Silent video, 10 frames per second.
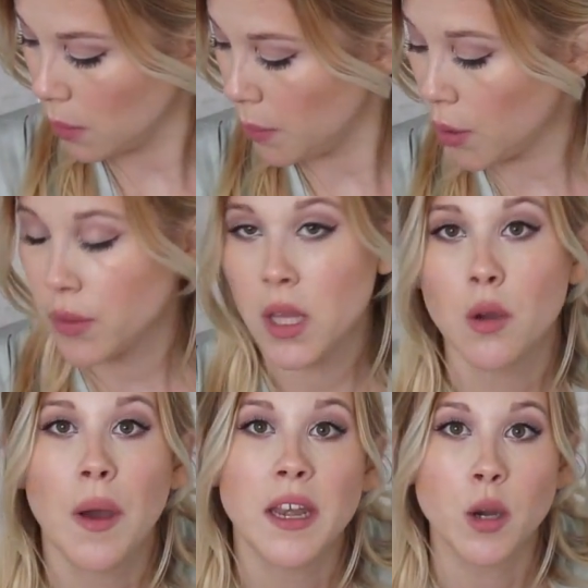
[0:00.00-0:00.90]
both
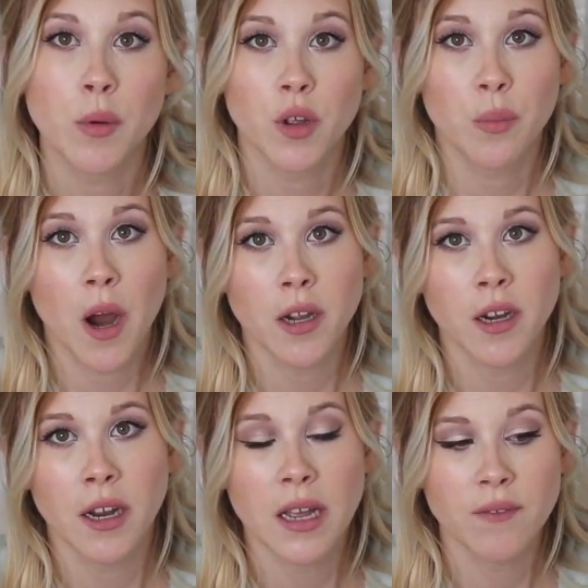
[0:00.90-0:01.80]
you and your birth
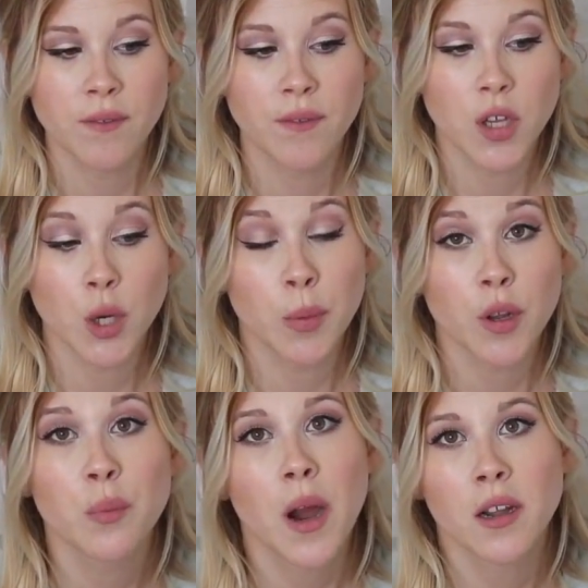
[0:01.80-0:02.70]
partner if your
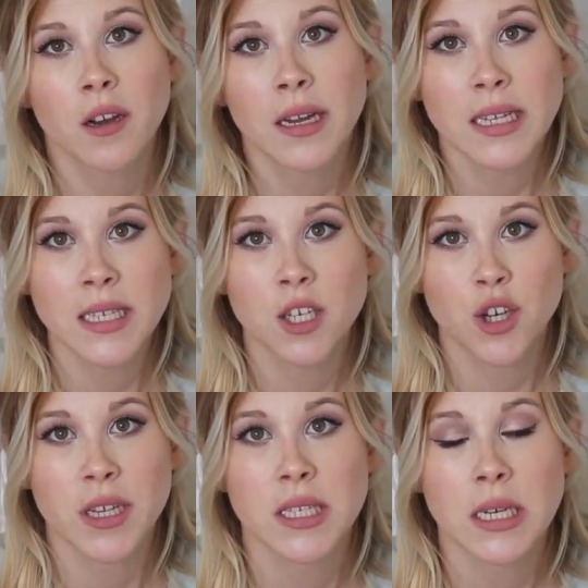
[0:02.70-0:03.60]
birth partner is
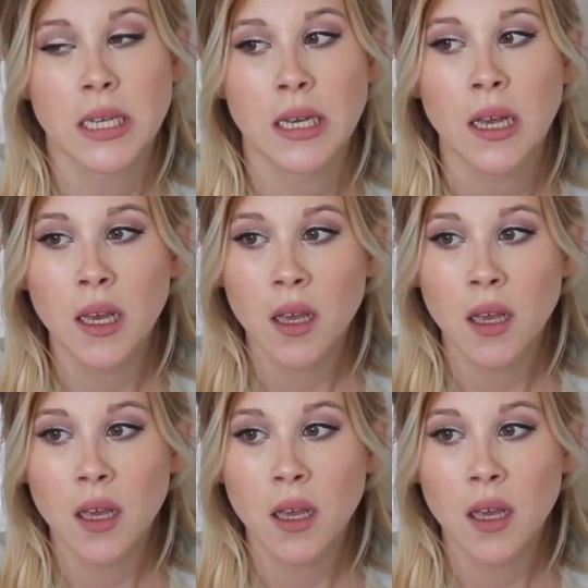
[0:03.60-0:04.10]
interested in